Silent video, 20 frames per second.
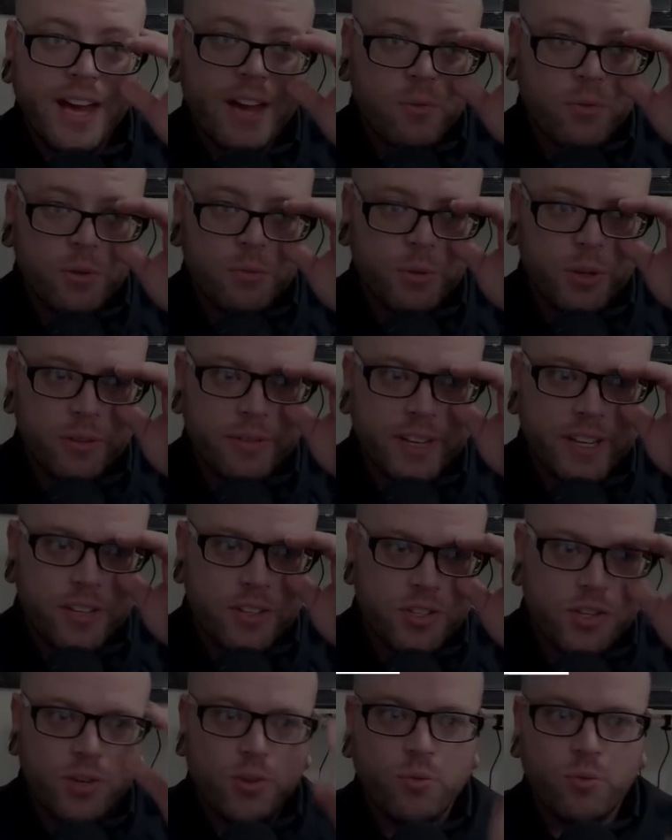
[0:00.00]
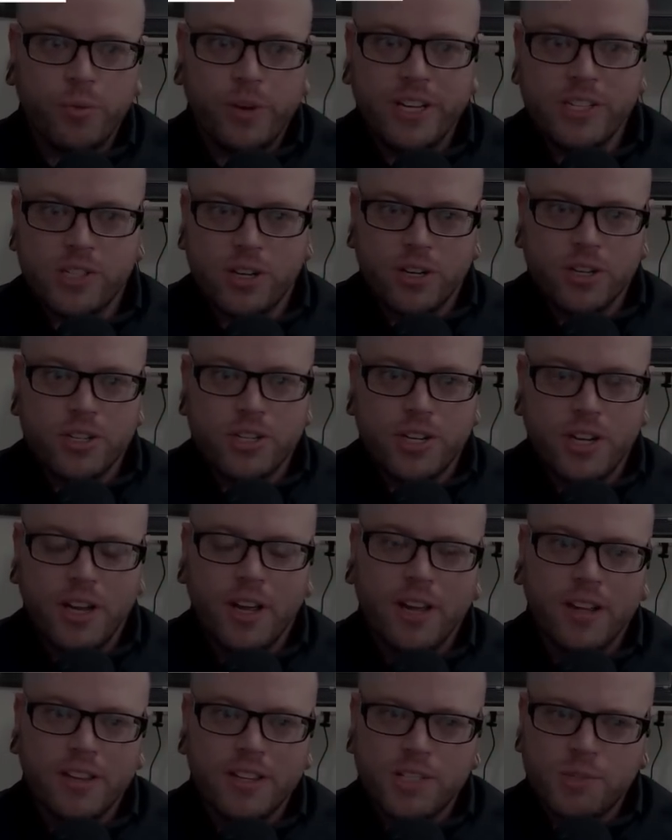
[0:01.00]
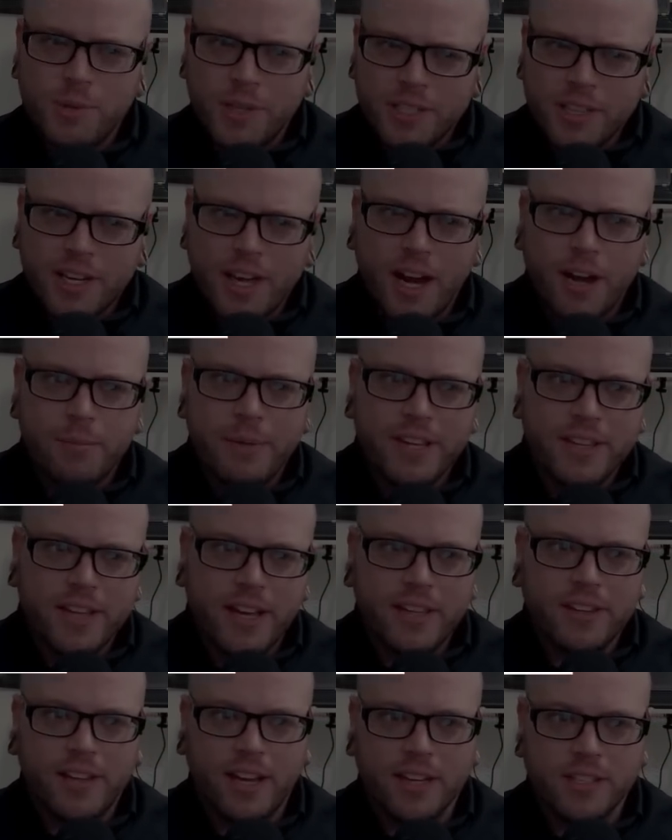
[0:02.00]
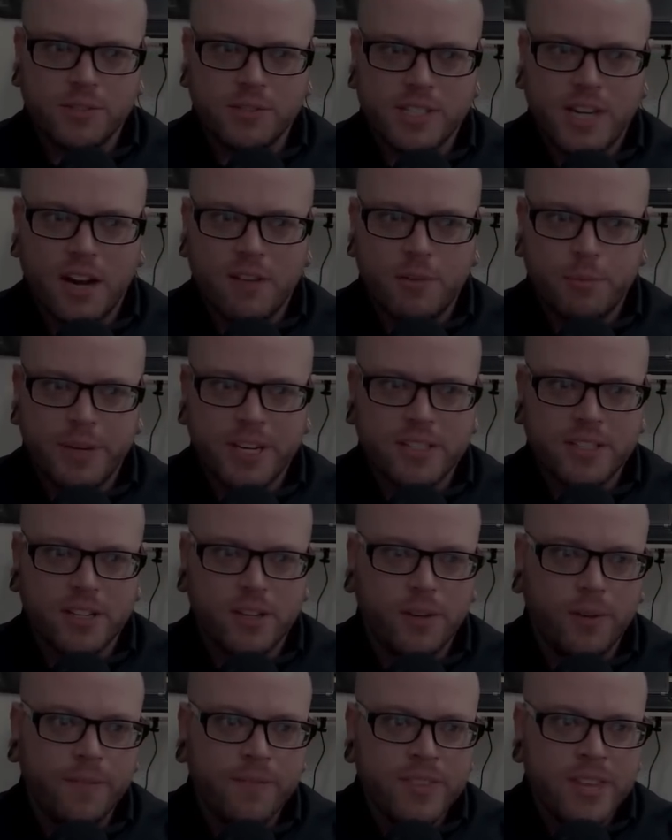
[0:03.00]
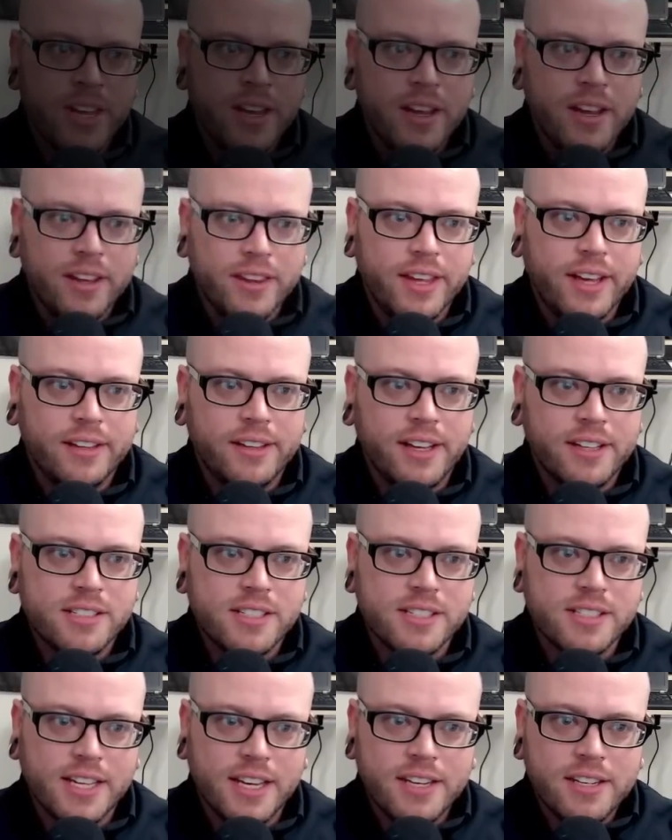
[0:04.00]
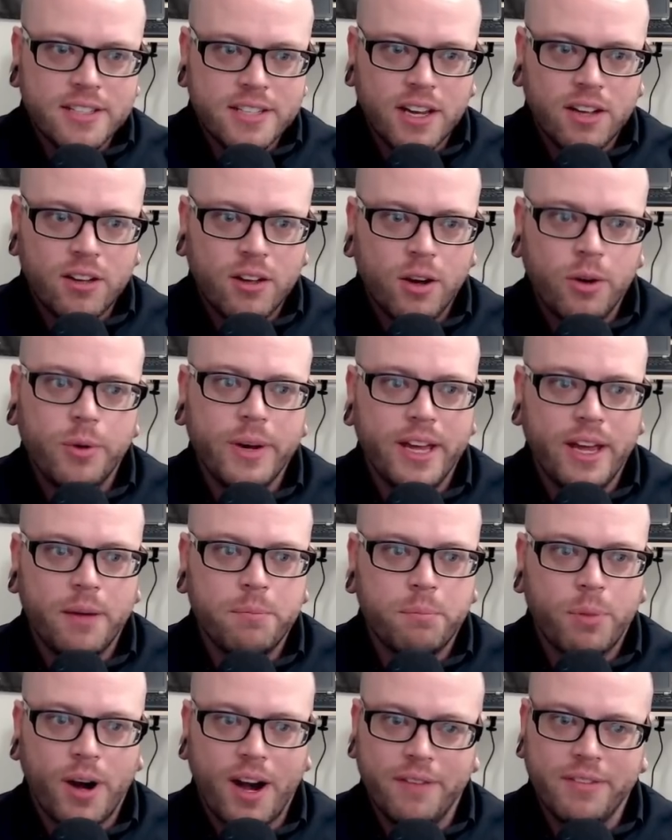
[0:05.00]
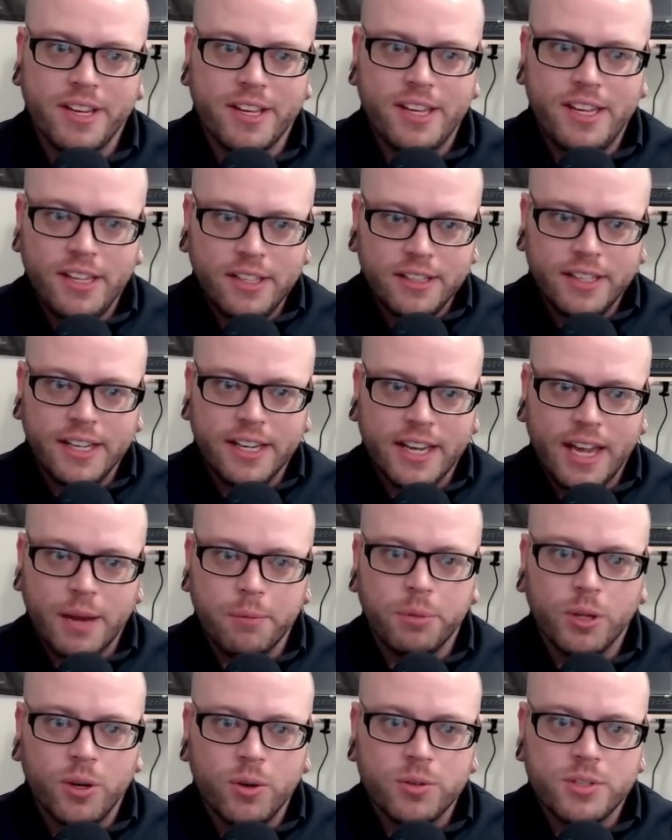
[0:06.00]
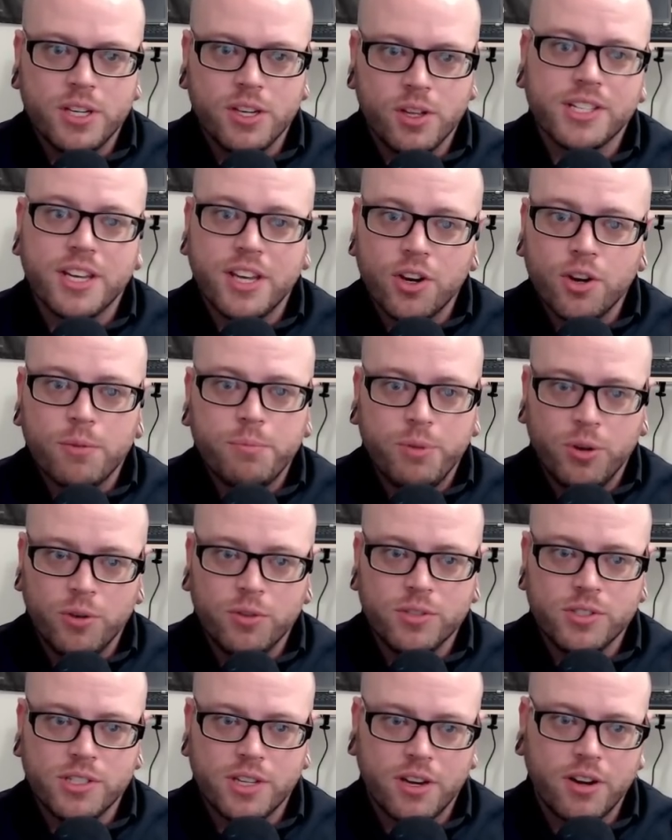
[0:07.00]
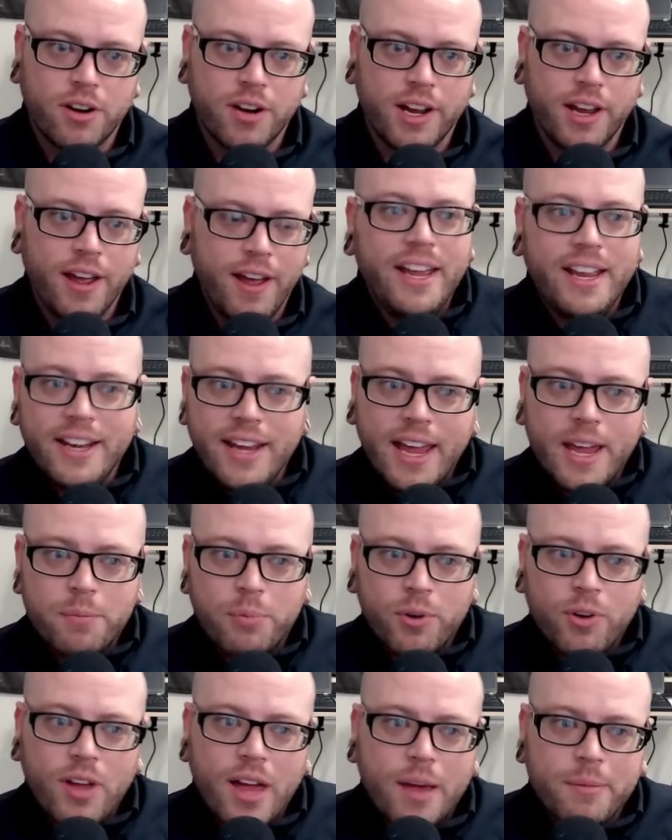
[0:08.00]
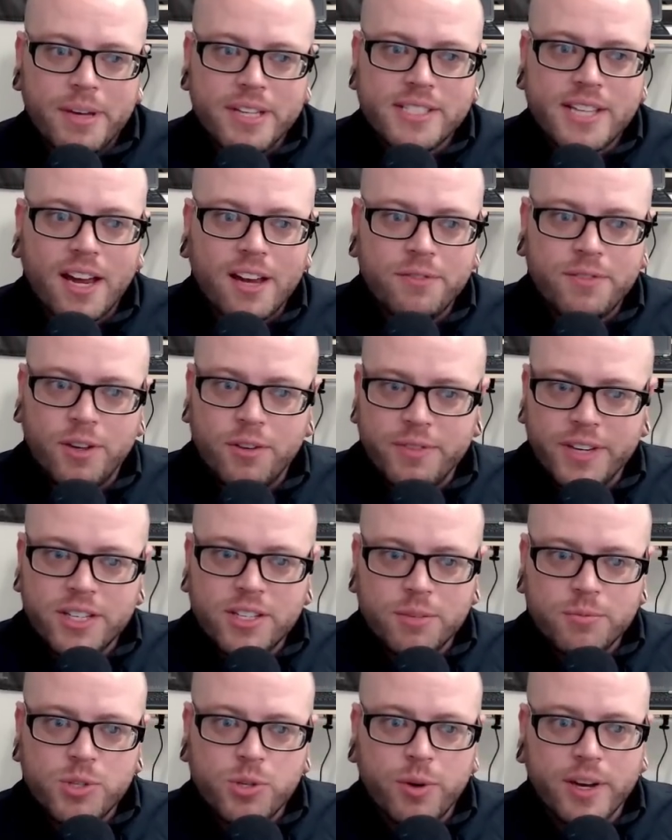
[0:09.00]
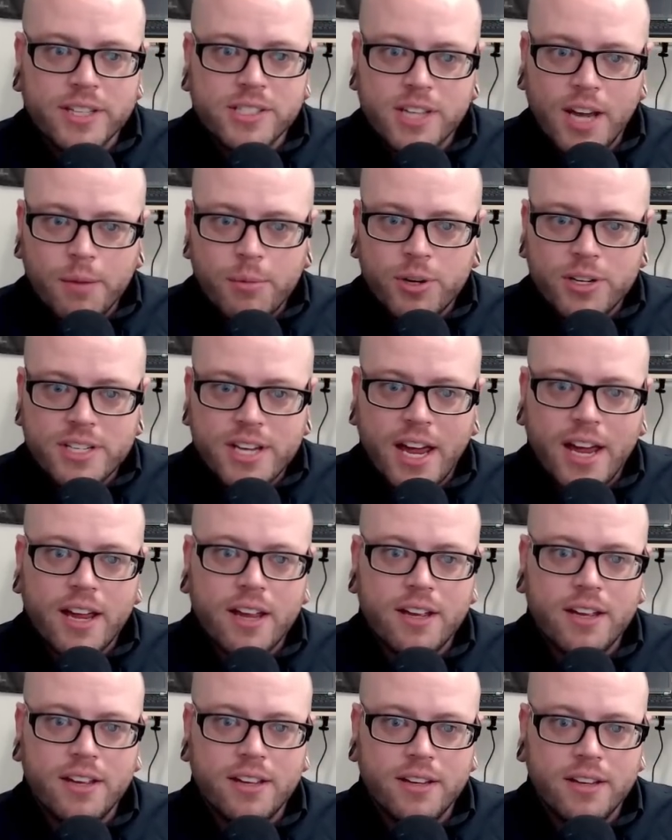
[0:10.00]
that, we'll move into research. This one kind of made the headlines. It was kind of a big deal. The headline says, Intel OEM private key leak, a blow to secure boot security. In April, MSI fell victim to a cyber attack